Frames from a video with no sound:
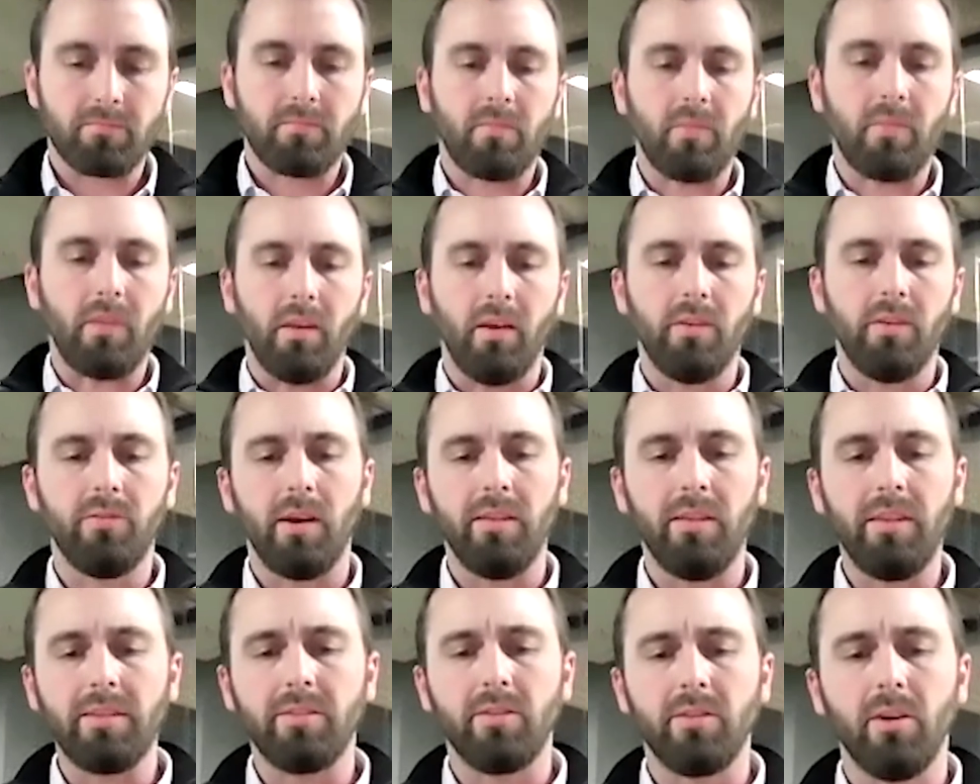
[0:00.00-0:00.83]
So I
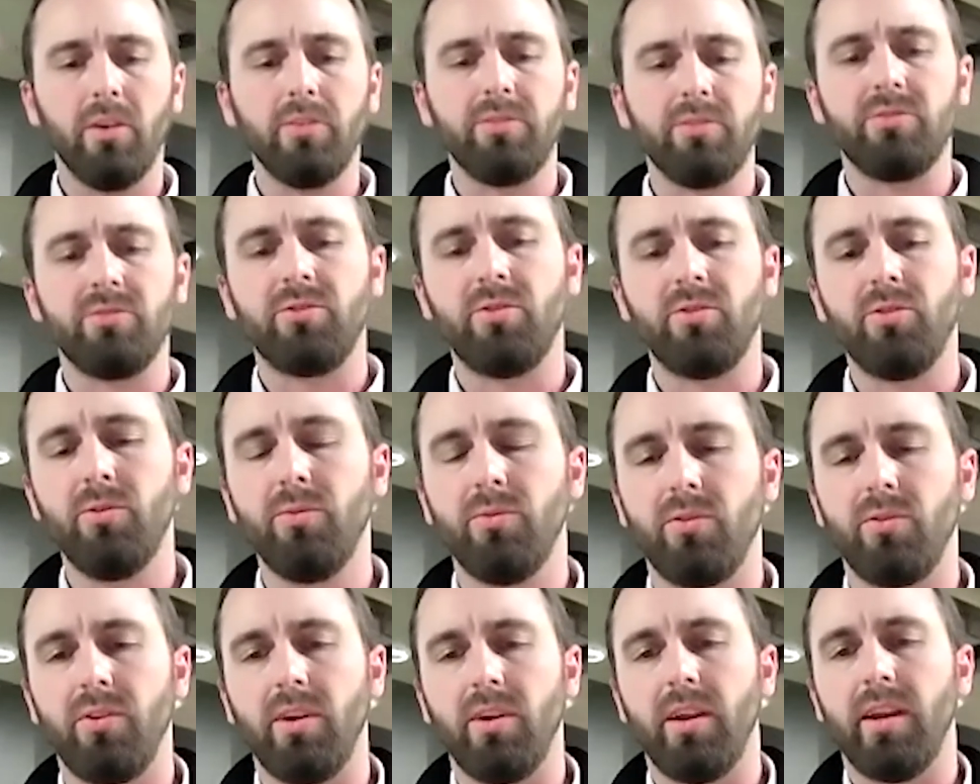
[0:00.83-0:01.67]
think those two
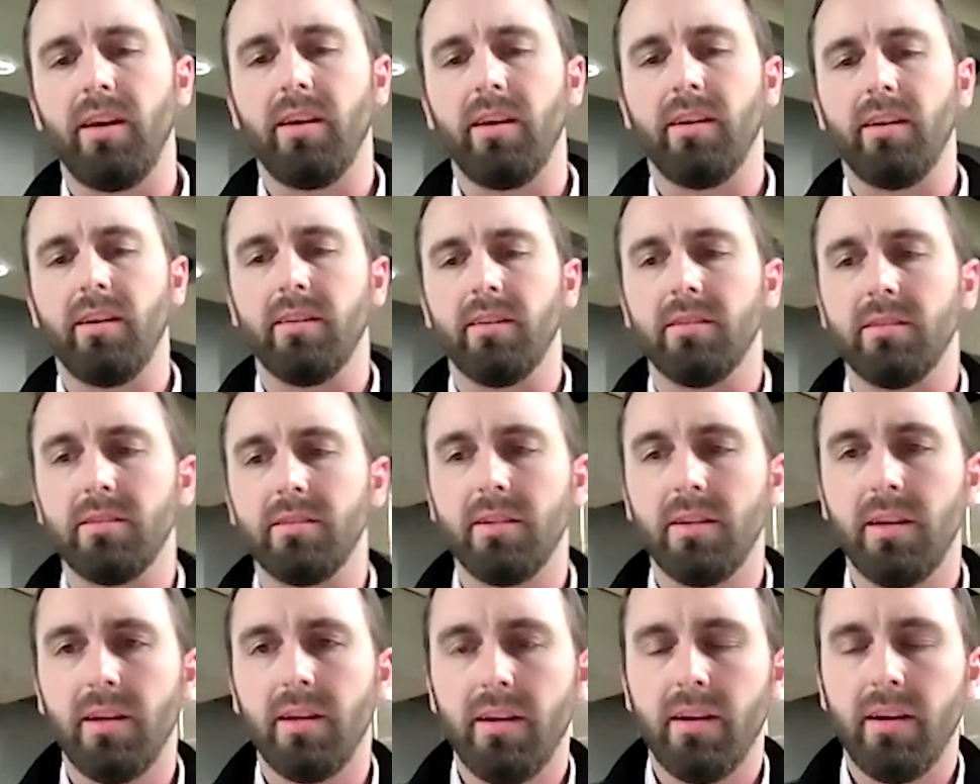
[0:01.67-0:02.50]
things
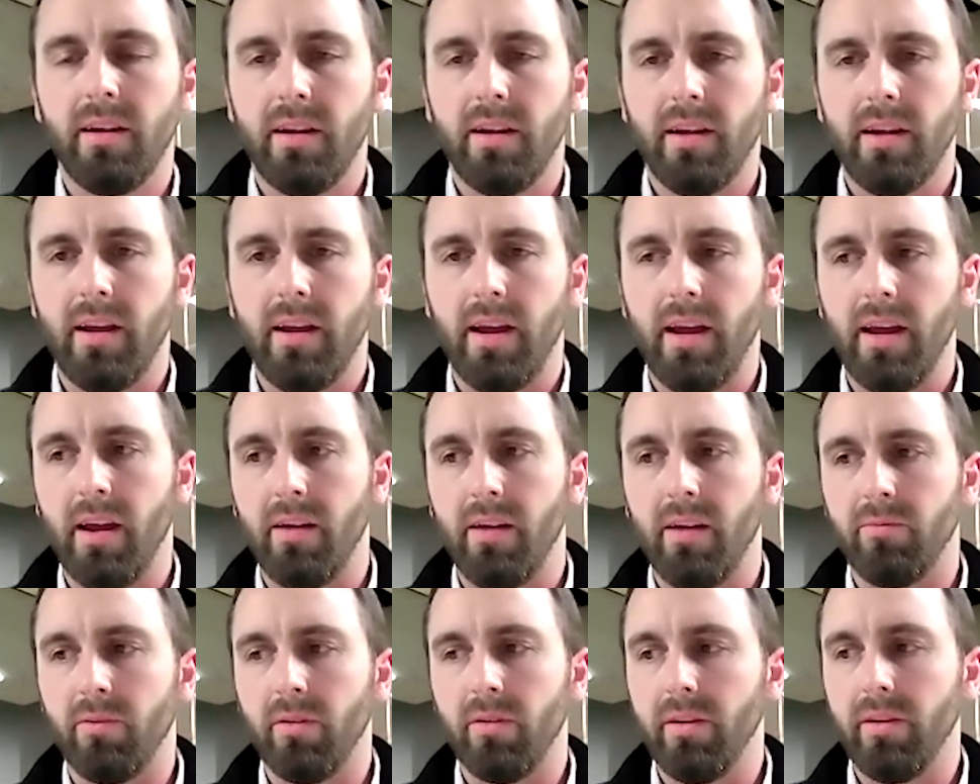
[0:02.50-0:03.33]
have
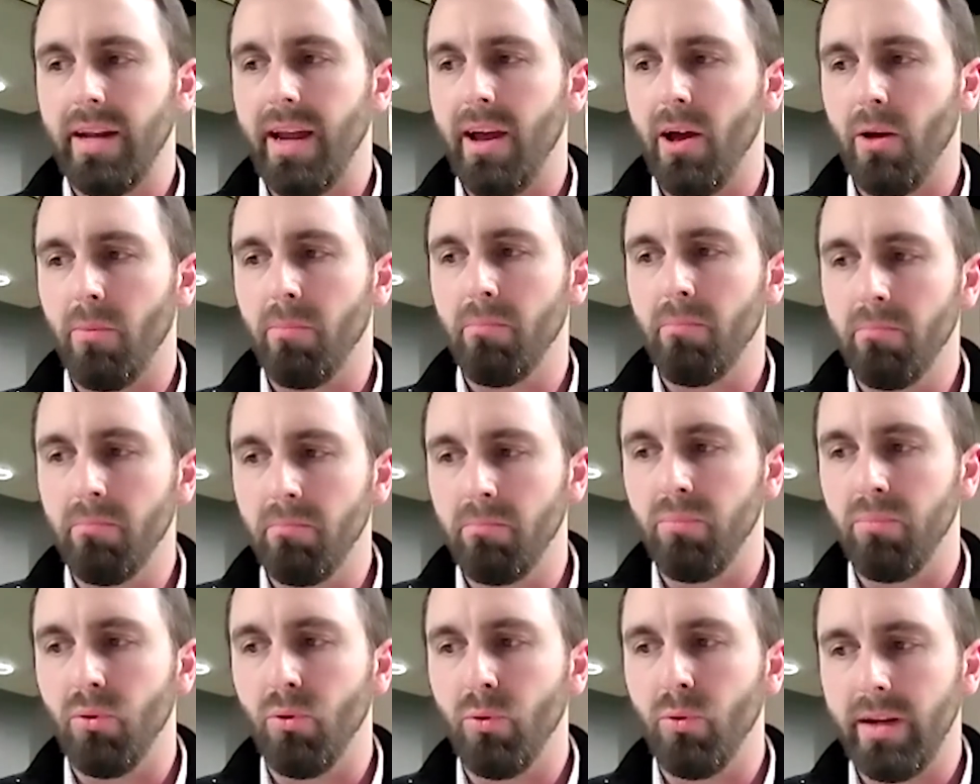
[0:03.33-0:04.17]
really helped
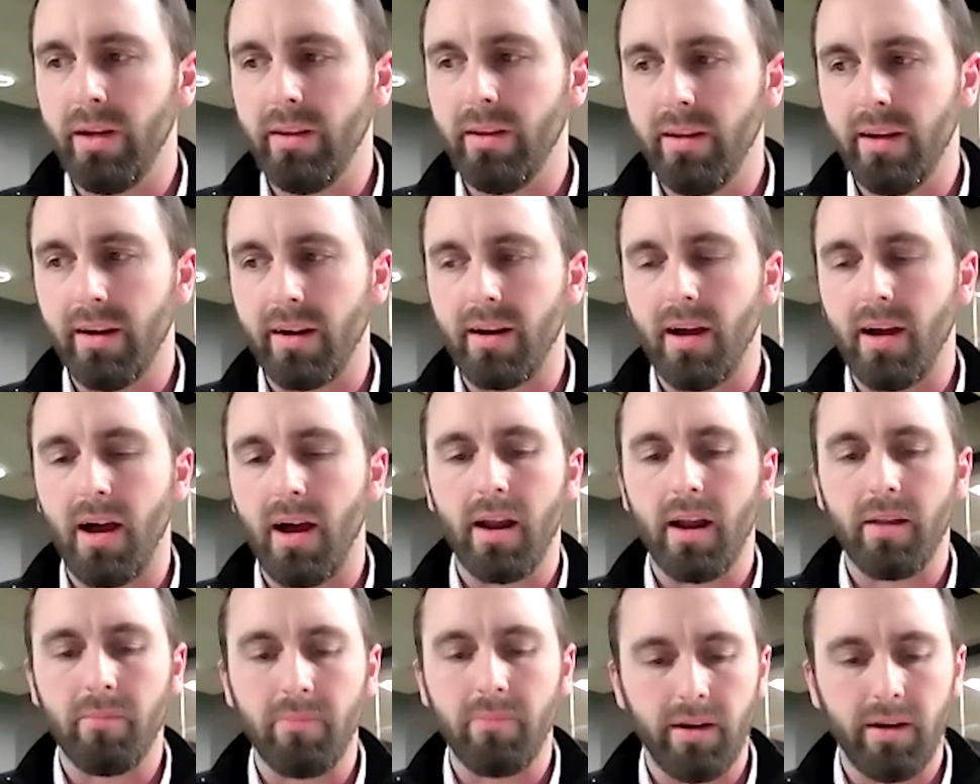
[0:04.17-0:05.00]
buoy the
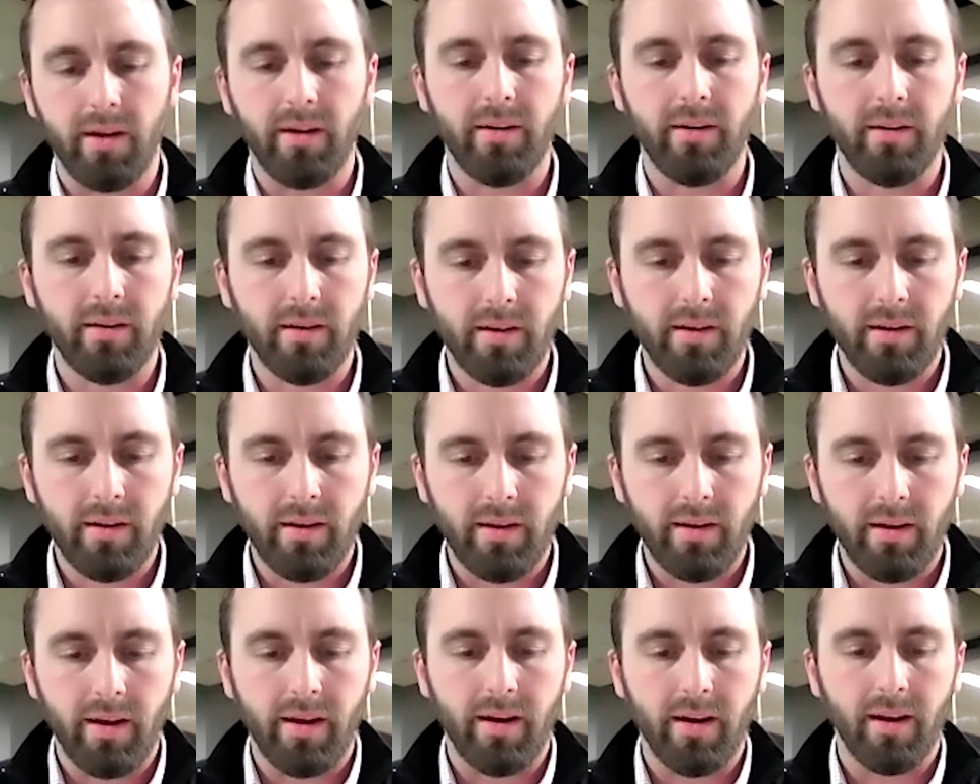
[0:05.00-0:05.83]
economy
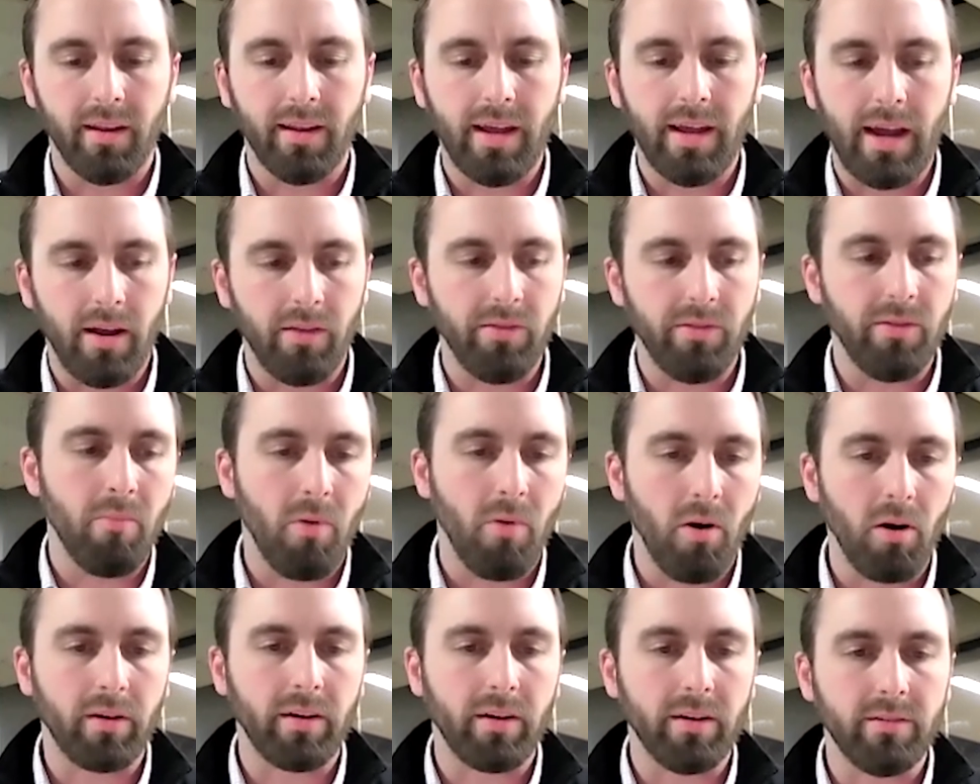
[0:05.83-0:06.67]
and allowed the
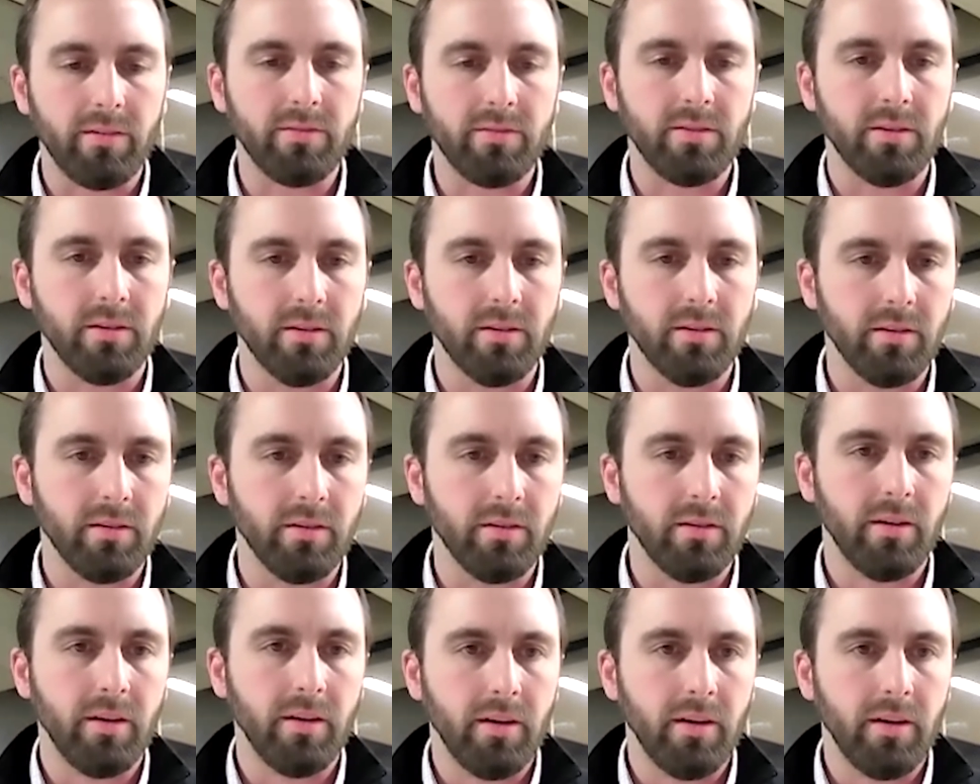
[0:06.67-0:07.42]
market to